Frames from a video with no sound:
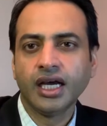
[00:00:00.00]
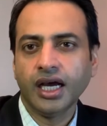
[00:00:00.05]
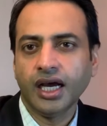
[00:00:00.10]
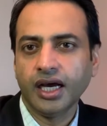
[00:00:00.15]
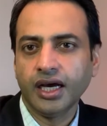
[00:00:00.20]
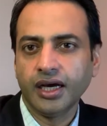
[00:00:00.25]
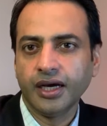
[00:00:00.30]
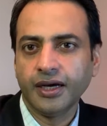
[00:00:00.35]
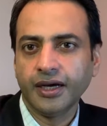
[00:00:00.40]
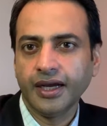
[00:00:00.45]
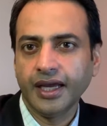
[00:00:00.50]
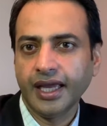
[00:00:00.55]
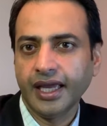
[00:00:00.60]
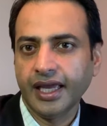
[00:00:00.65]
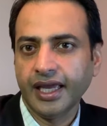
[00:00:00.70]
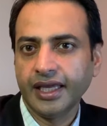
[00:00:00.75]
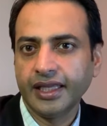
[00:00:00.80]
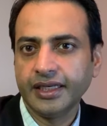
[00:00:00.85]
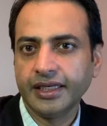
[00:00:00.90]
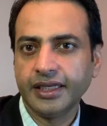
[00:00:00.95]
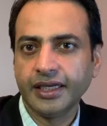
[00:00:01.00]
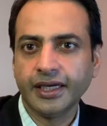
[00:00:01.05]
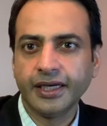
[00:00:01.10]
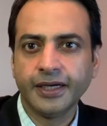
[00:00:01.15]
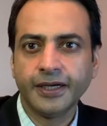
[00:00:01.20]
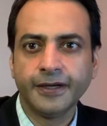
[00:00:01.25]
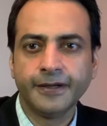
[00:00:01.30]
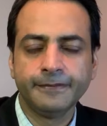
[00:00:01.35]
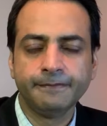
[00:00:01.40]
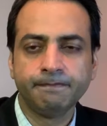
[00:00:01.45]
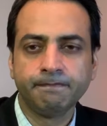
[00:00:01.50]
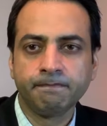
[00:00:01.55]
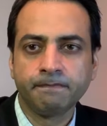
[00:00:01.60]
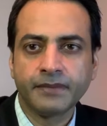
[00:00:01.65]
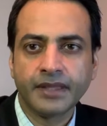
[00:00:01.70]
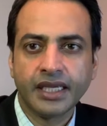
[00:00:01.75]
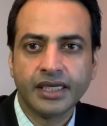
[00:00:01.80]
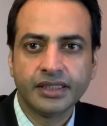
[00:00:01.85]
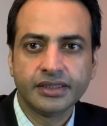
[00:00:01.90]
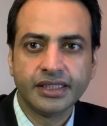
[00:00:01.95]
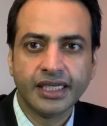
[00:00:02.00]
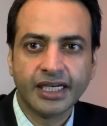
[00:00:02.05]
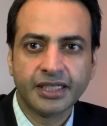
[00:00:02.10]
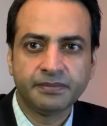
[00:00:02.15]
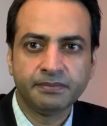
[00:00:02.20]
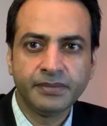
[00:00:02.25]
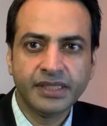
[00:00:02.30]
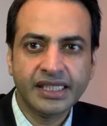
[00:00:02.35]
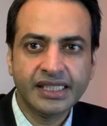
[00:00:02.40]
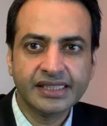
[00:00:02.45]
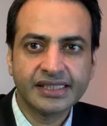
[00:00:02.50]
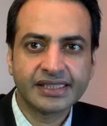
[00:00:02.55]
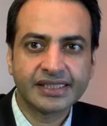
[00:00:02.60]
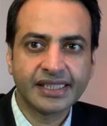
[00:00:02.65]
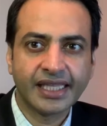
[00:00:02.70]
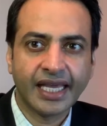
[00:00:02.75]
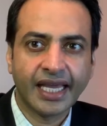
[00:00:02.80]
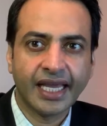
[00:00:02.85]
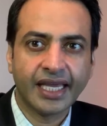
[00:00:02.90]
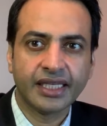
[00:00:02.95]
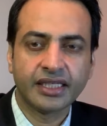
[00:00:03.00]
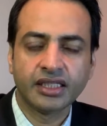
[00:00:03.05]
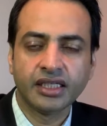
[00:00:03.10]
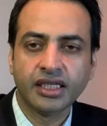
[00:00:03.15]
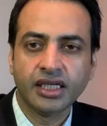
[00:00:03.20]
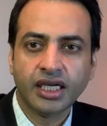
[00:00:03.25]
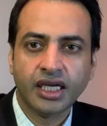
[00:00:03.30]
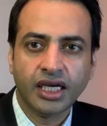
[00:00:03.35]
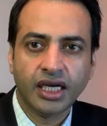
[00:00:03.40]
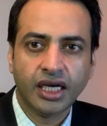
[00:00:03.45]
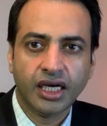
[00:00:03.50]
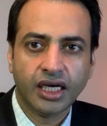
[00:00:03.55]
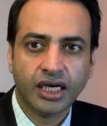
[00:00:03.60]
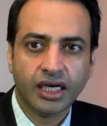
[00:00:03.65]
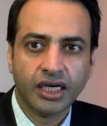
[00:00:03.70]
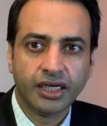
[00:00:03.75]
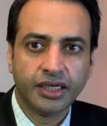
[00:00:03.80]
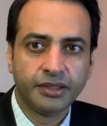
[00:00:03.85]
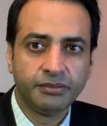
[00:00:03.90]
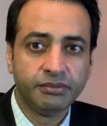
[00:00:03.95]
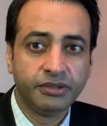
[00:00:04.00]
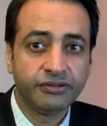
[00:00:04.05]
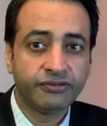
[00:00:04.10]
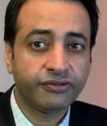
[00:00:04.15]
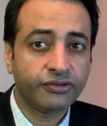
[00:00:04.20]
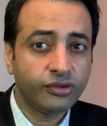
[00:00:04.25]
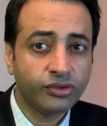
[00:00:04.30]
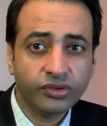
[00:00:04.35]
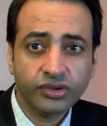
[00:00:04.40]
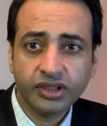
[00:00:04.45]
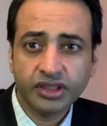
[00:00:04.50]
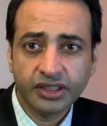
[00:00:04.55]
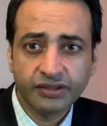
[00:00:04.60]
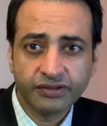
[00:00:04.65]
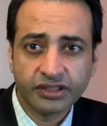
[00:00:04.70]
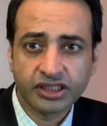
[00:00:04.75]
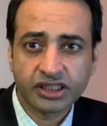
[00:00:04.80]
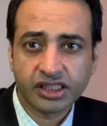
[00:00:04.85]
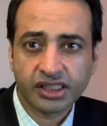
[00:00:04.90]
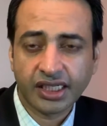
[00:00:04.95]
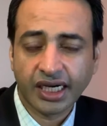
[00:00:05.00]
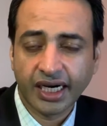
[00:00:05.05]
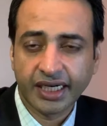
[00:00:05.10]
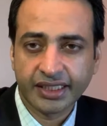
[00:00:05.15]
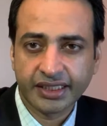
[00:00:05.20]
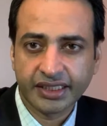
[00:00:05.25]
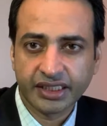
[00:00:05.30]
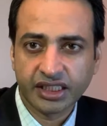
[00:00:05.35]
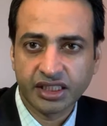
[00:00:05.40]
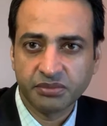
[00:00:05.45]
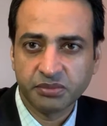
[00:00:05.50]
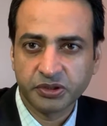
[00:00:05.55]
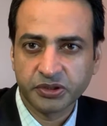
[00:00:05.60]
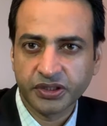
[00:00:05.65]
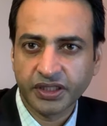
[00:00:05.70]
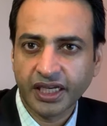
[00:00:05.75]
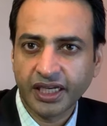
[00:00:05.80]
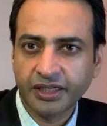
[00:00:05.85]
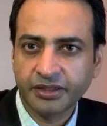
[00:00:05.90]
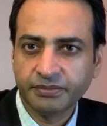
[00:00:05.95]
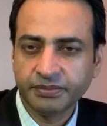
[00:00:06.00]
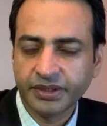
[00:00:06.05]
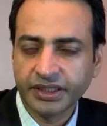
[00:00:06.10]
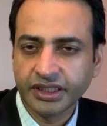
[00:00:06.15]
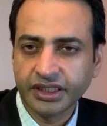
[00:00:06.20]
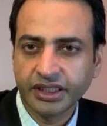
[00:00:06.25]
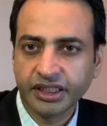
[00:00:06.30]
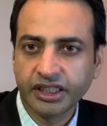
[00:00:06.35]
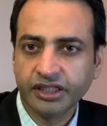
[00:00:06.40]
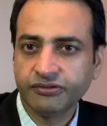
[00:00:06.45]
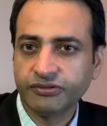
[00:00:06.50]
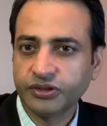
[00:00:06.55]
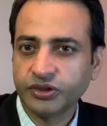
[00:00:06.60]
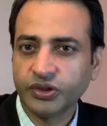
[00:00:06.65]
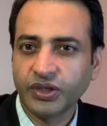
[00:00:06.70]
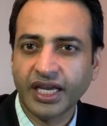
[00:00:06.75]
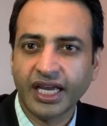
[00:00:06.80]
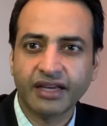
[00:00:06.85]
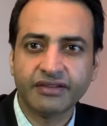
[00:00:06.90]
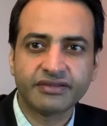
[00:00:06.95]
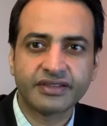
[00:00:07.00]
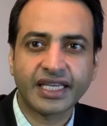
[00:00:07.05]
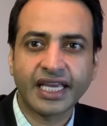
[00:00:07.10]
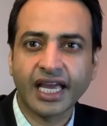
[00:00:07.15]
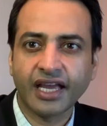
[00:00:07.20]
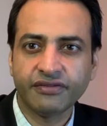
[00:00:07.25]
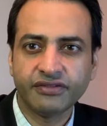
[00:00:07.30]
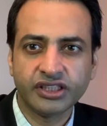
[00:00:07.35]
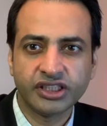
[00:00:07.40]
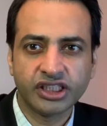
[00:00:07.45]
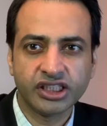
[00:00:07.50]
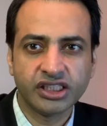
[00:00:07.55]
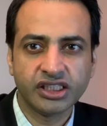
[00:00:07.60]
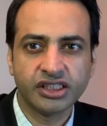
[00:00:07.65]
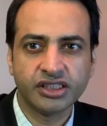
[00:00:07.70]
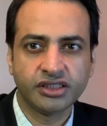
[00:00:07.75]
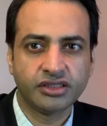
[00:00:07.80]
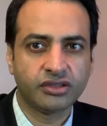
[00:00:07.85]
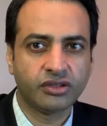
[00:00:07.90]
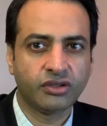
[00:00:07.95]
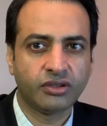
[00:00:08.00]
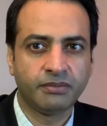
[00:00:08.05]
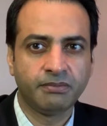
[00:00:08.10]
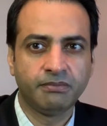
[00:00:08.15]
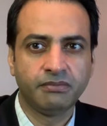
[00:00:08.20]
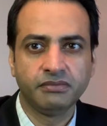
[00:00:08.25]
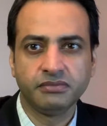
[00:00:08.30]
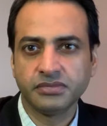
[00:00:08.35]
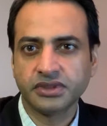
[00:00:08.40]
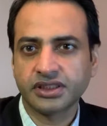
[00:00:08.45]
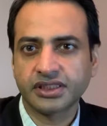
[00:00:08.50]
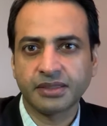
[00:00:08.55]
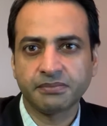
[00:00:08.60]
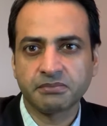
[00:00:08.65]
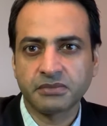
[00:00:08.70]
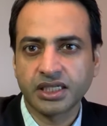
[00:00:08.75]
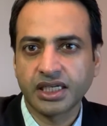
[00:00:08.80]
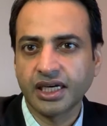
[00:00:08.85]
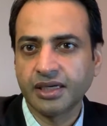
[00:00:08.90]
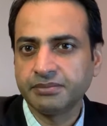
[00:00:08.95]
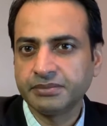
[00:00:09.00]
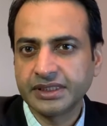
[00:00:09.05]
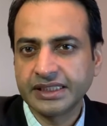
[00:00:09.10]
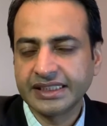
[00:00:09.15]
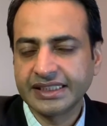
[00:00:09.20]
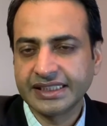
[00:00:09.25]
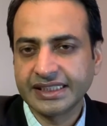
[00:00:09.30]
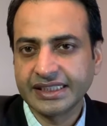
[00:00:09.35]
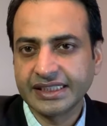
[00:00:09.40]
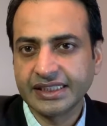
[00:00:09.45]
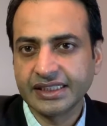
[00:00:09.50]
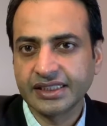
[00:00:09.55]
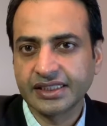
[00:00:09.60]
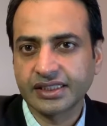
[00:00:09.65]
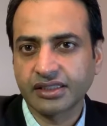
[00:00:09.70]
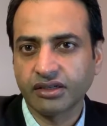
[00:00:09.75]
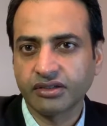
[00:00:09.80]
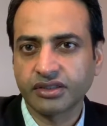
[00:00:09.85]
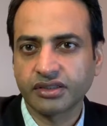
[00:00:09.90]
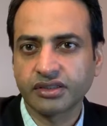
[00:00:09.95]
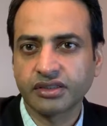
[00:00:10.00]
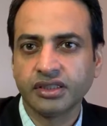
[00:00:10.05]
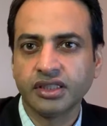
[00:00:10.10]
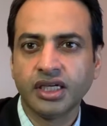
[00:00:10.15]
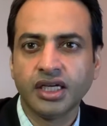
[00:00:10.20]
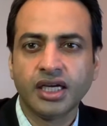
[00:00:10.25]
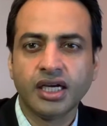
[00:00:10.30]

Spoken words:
That means that before even starting chemotherapy, if you have cavities or some gum disease or